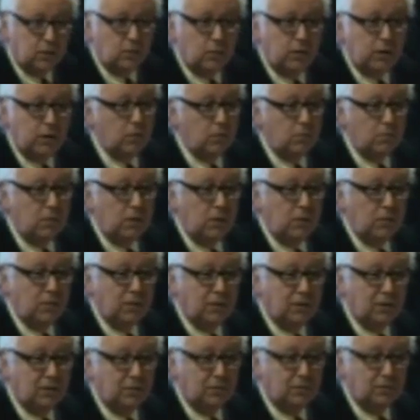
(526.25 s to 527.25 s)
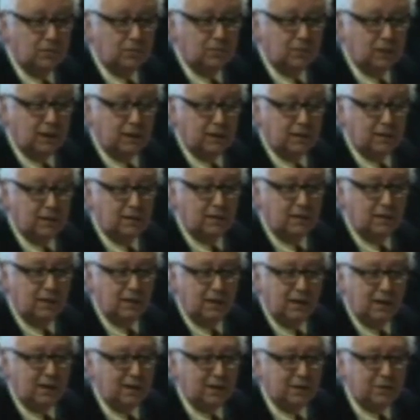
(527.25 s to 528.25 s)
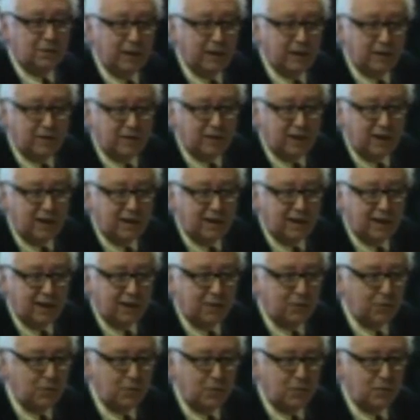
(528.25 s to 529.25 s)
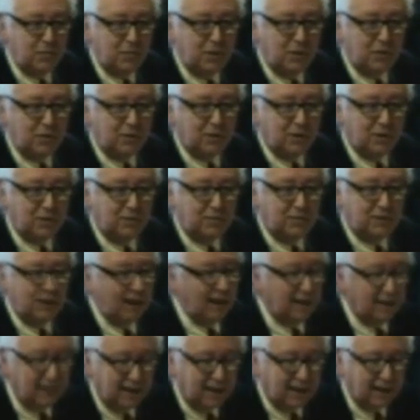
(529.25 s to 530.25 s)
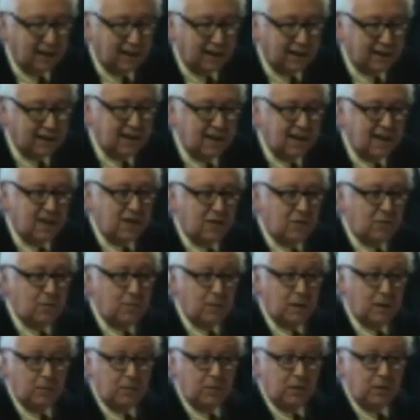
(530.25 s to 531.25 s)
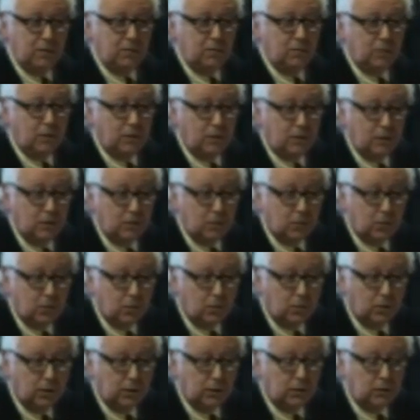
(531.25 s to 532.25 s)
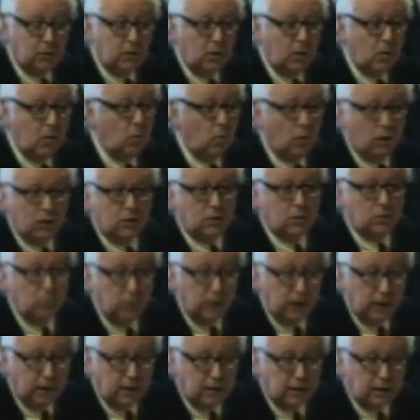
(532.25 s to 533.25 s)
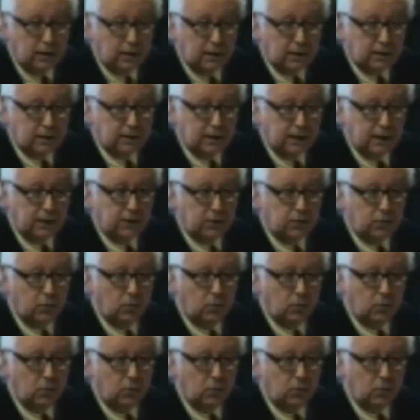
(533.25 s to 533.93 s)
So we don't meet with them, like in a span of 10 days, we wouldn't meet with them 10 days. We might meet with the employees once a week, let's say.